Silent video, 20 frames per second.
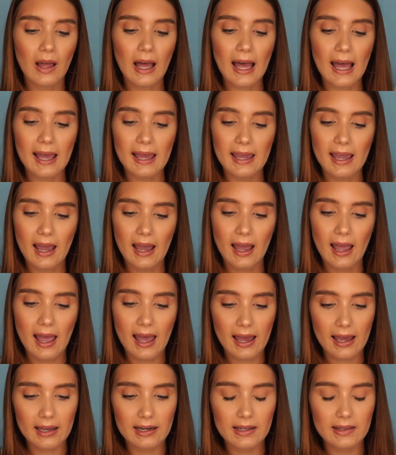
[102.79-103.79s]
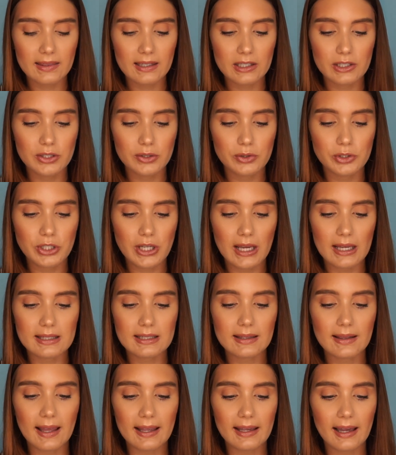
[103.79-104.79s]
I had the two shades
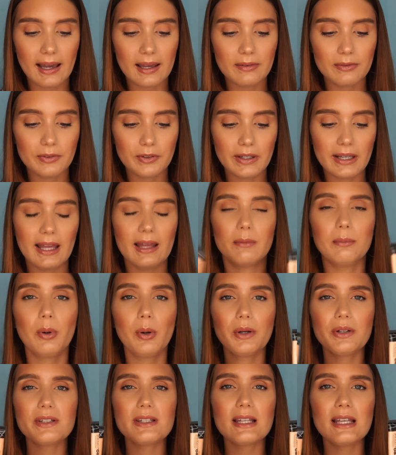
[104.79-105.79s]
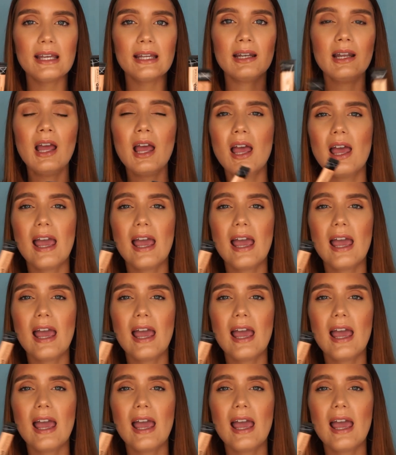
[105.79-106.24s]
Light Ivory and Porcelain,